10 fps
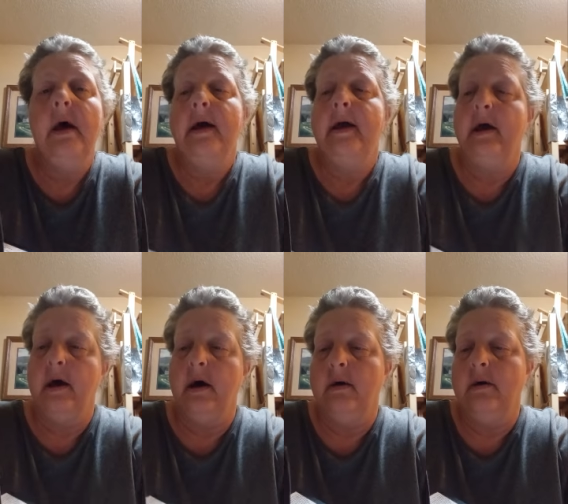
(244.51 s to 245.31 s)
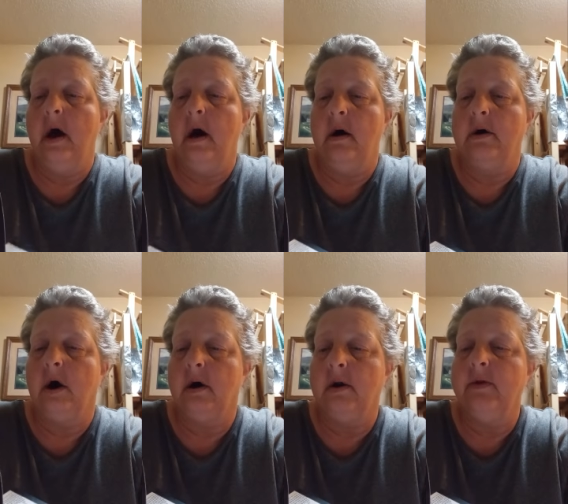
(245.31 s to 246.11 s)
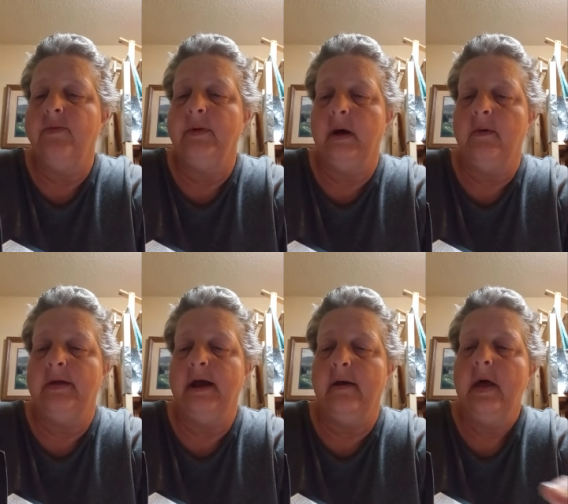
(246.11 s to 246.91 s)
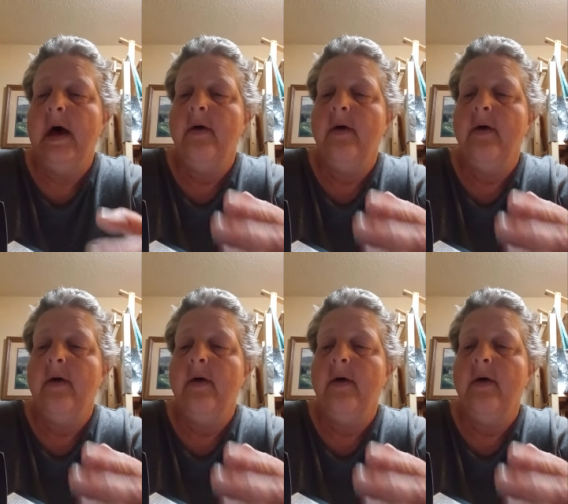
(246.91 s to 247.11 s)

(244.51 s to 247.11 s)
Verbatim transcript: in uh, gardens and everything